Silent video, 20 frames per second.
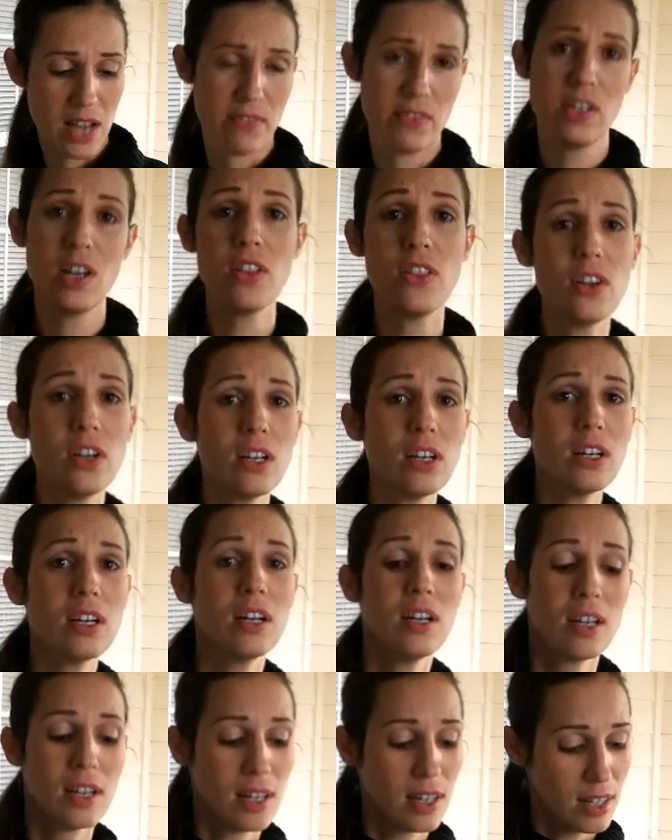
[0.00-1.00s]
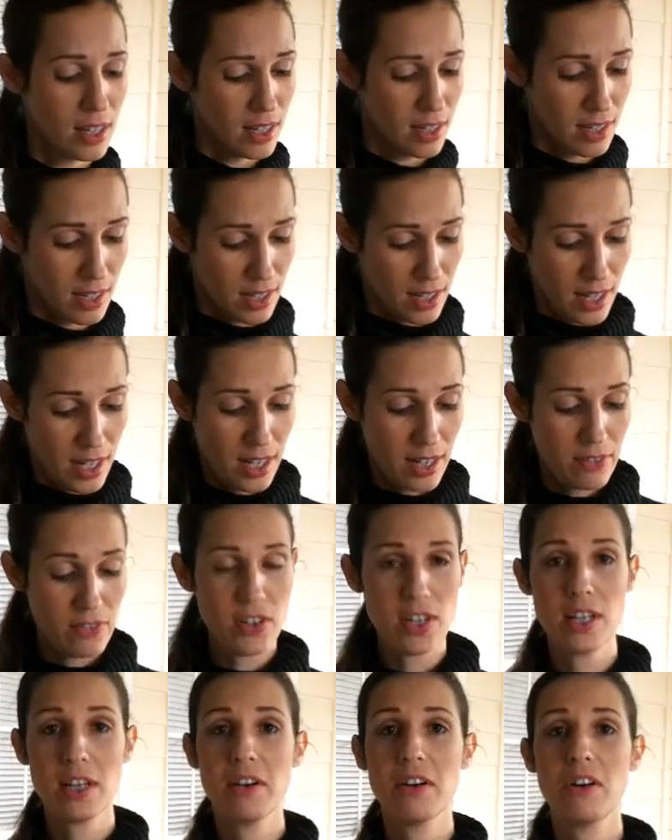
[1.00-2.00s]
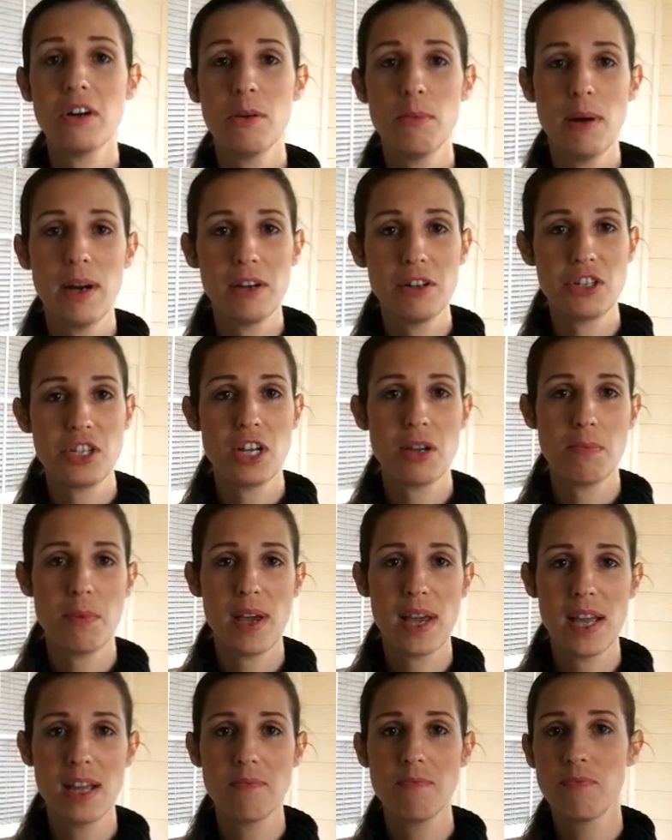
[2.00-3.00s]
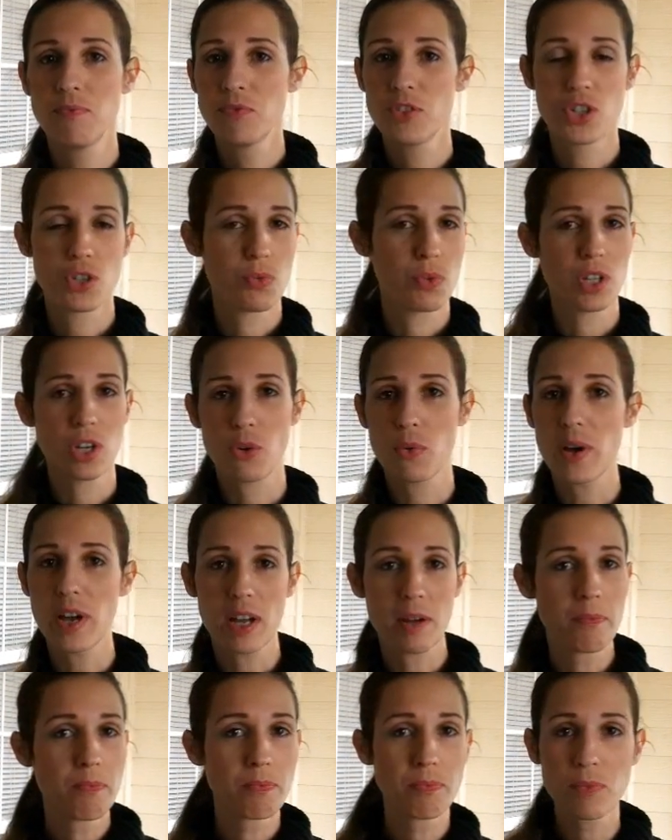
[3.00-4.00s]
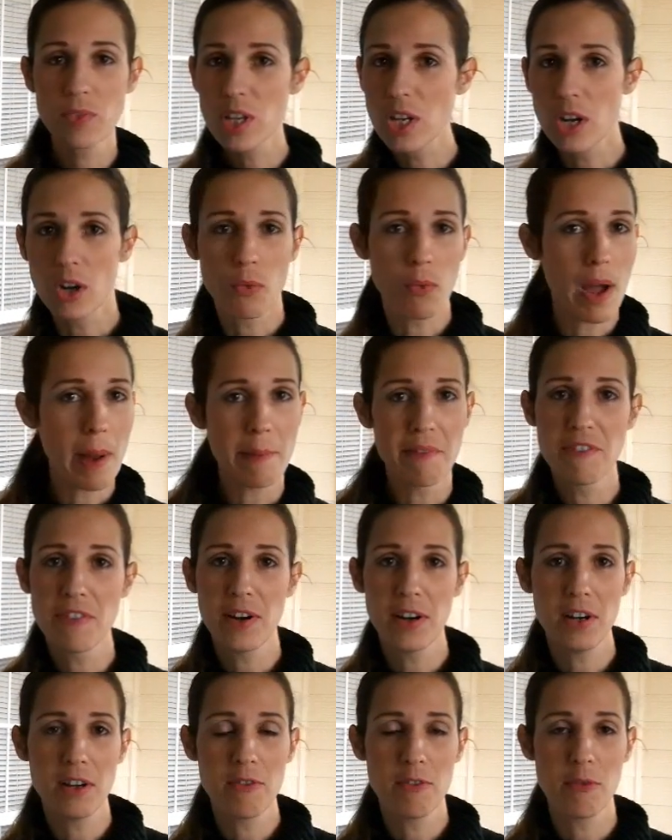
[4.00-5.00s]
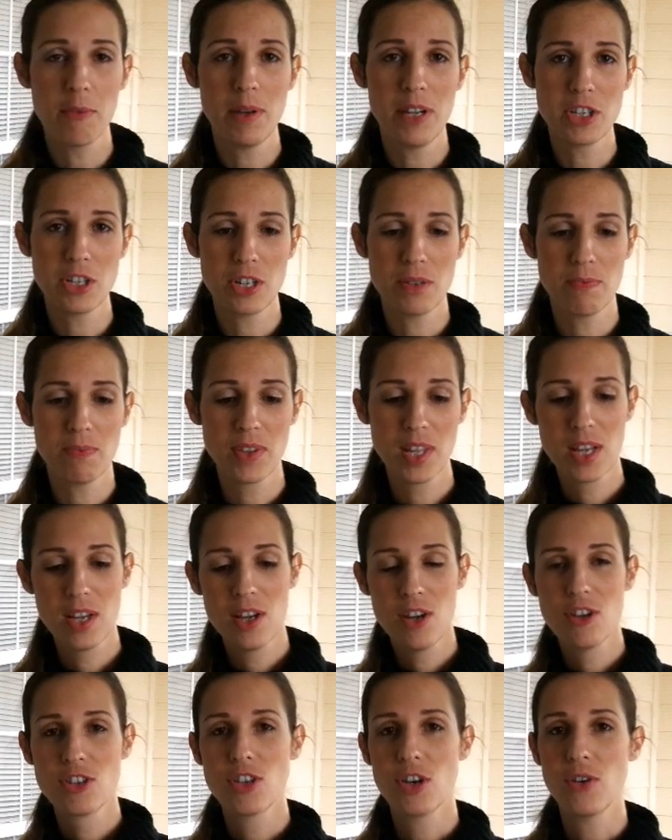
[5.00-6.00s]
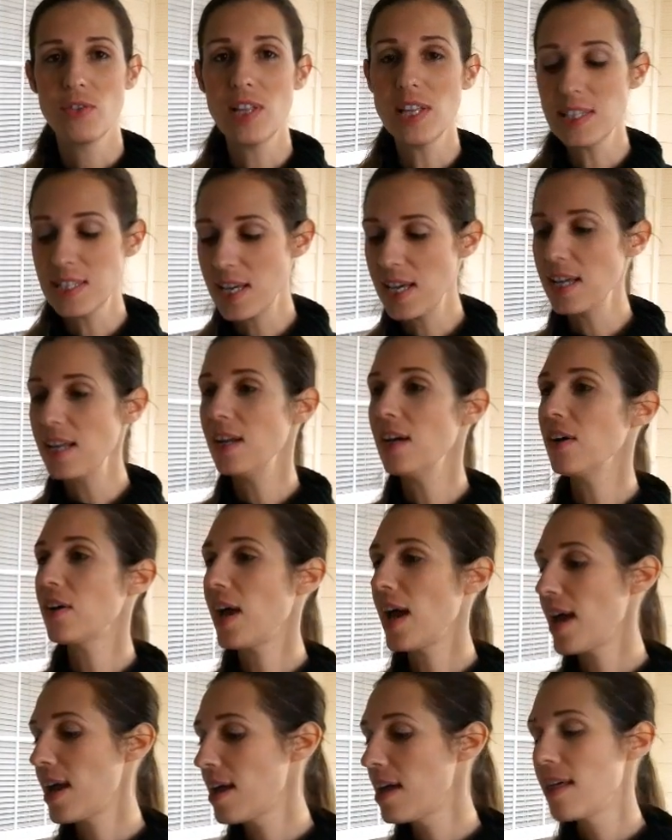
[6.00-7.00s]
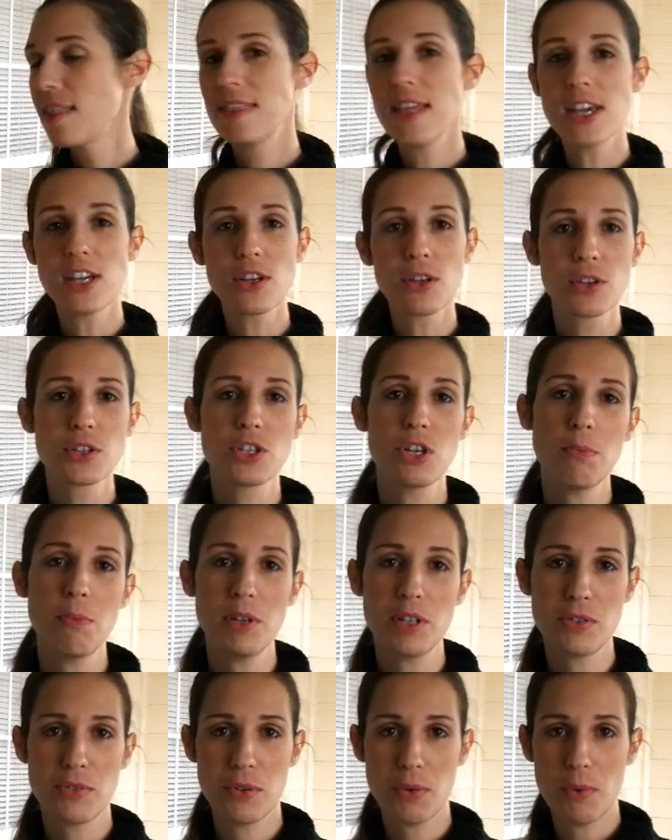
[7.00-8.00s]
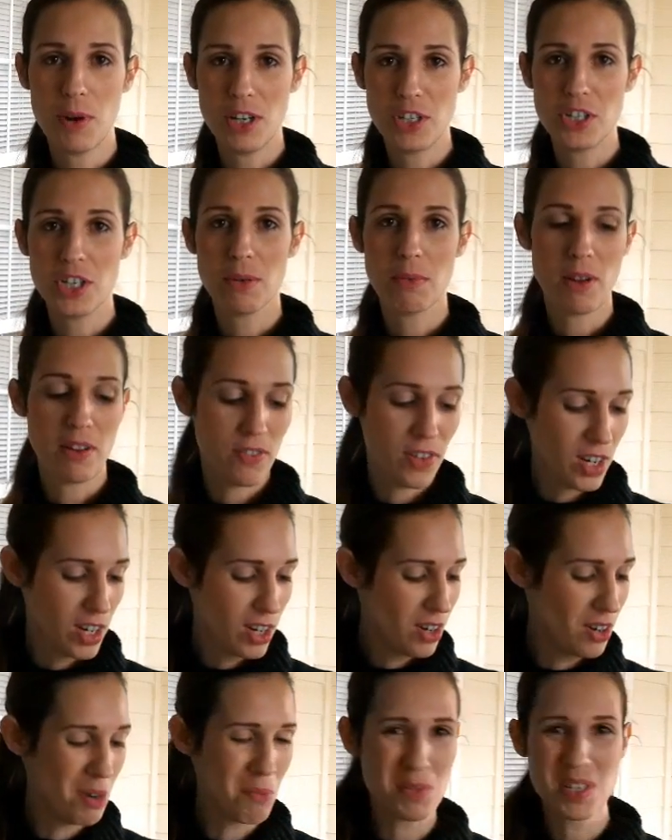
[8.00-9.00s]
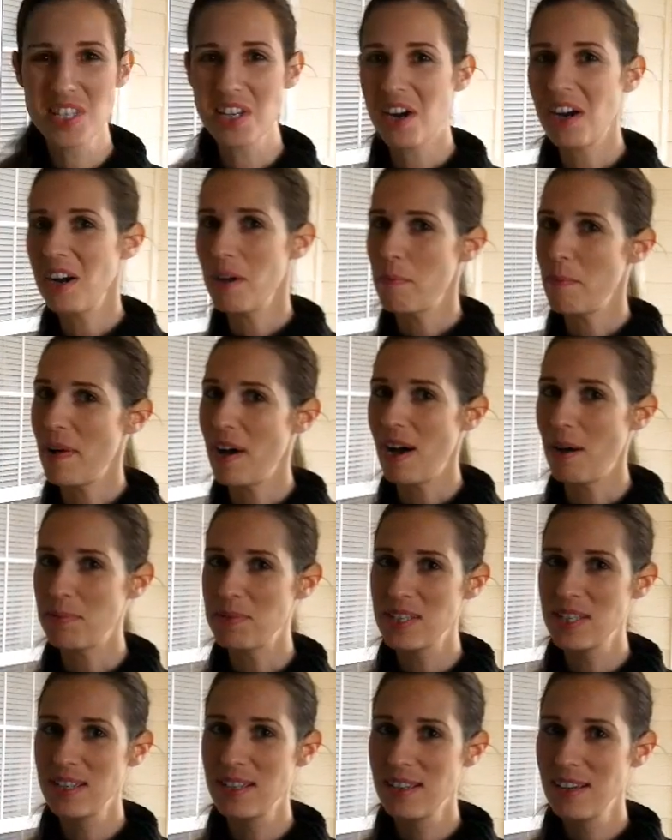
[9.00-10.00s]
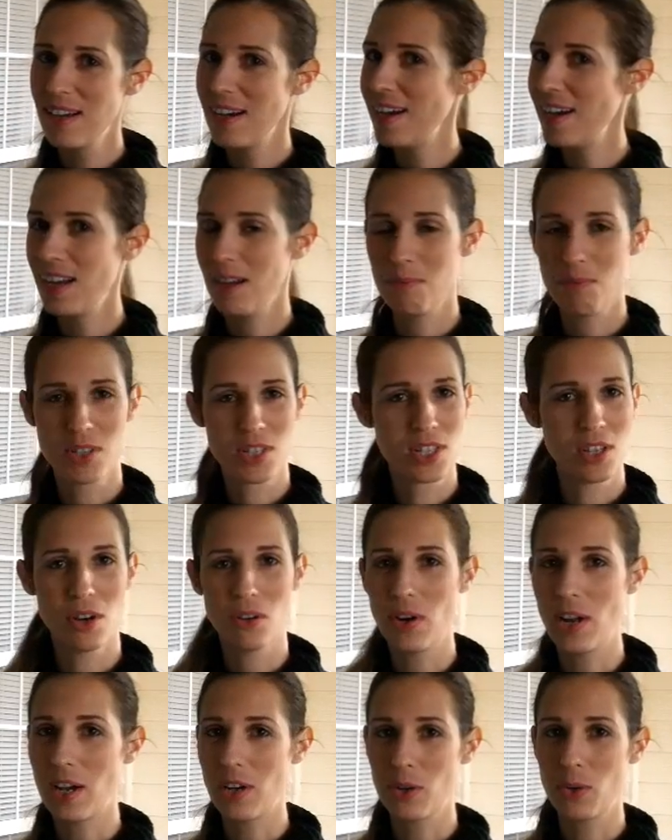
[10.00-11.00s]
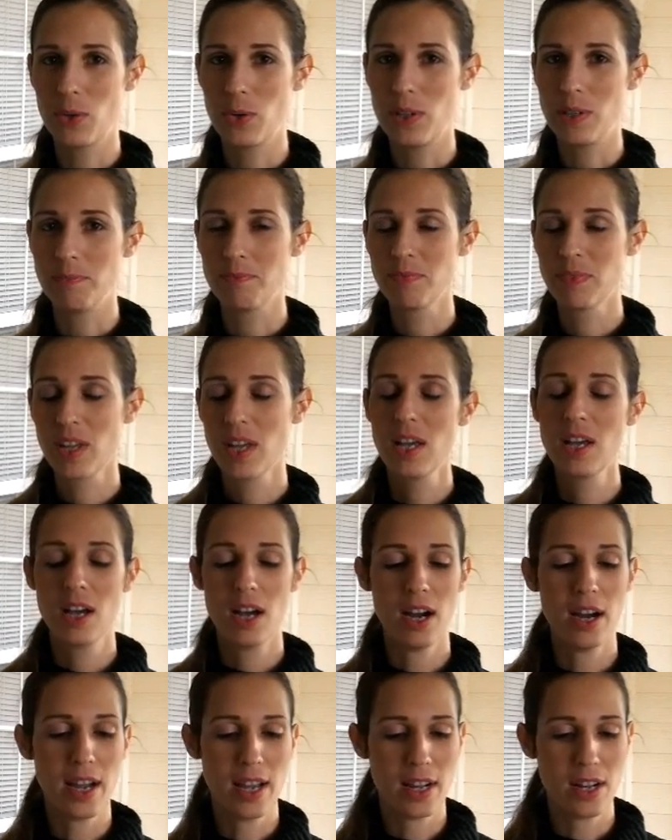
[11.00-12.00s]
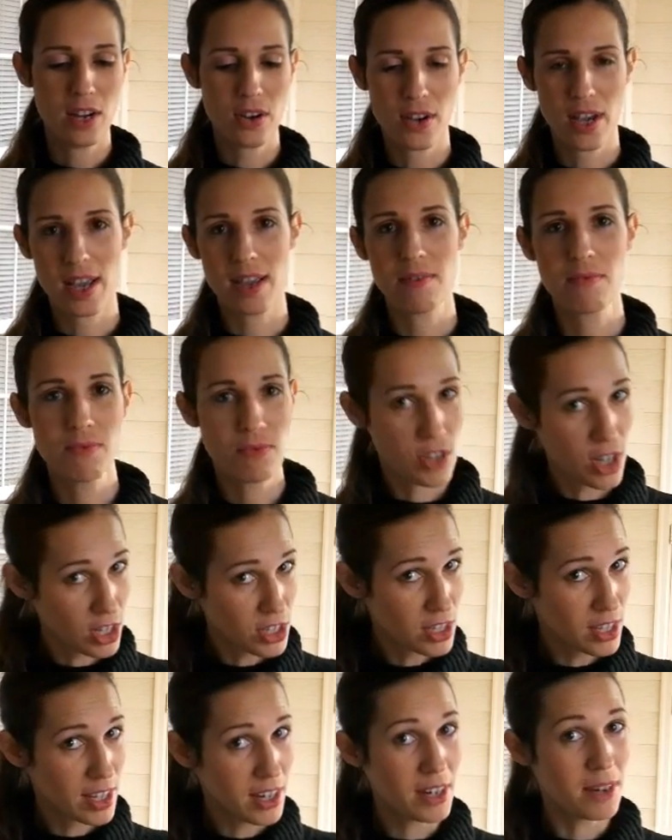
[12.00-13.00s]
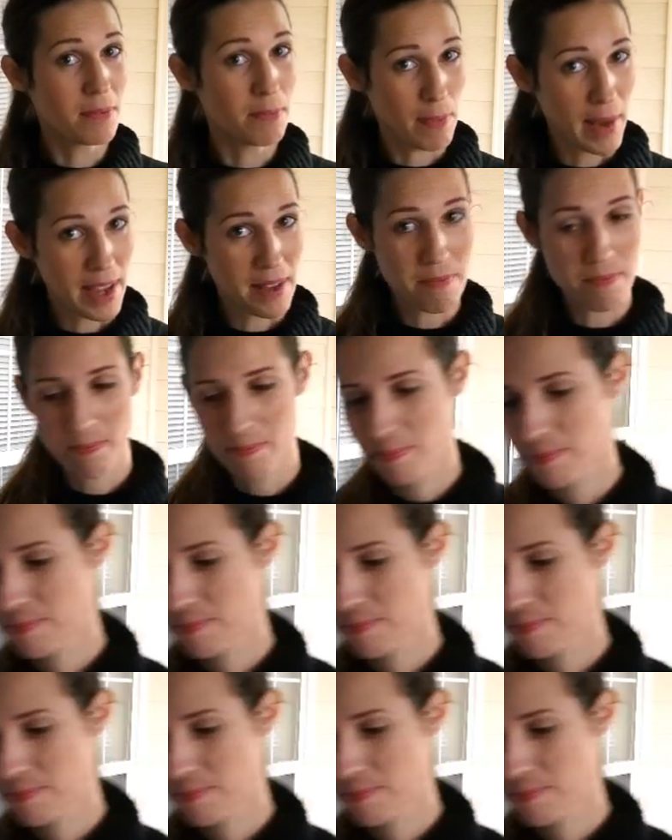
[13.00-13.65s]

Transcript: I have another uh, video about champagne, just really quick, you know, rapid fire information. So that's it. Okay, thank you so much for watching my video. I'm sorry it popped. I am so not cool. All right, okay, talk to you later. Bye.